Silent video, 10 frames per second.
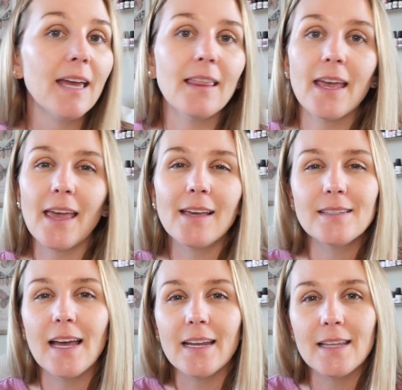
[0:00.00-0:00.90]
like
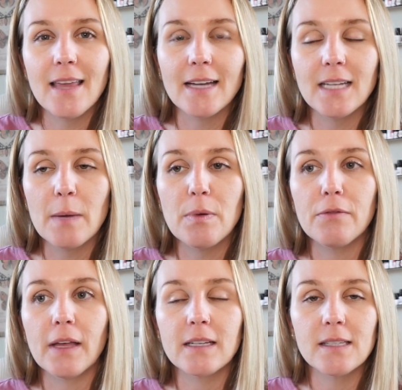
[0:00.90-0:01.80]
anxiety, that type
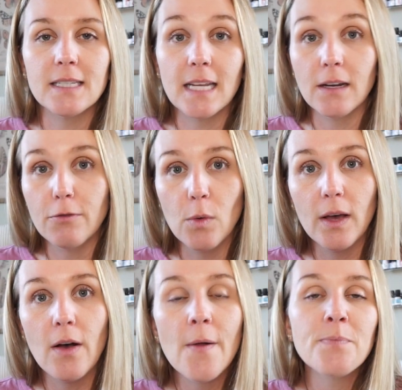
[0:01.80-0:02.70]
of like sedative
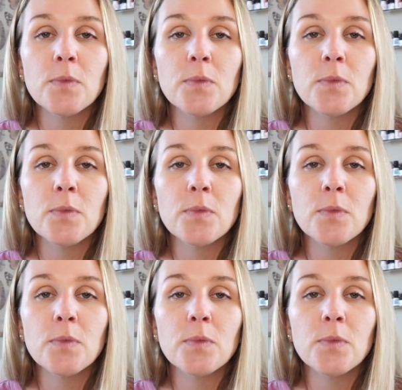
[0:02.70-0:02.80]
oil.